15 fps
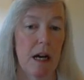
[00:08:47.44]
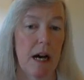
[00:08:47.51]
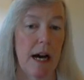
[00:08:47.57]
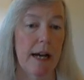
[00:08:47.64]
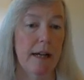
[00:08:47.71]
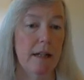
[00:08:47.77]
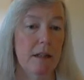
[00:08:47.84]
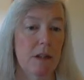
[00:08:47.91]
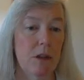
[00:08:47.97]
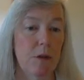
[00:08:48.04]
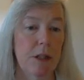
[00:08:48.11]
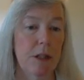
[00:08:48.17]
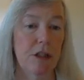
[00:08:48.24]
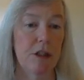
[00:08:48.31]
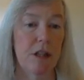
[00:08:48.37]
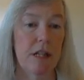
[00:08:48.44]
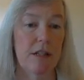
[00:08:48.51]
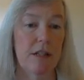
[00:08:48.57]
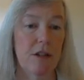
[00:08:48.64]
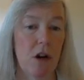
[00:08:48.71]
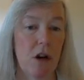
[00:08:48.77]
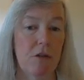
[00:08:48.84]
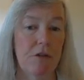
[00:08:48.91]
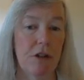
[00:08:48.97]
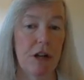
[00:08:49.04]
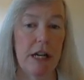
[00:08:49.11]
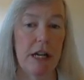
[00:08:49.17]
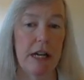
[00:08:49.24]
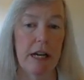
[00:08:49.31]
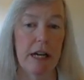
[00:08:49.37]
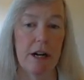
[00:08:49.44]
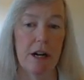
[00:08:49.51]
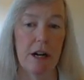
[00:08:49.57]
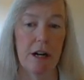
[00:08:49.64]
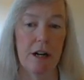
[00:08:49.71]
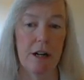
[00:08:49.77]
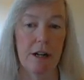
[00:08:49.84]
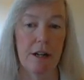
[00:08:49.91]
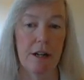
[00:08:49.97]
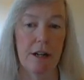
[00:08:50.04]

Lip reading: I can switch this over here,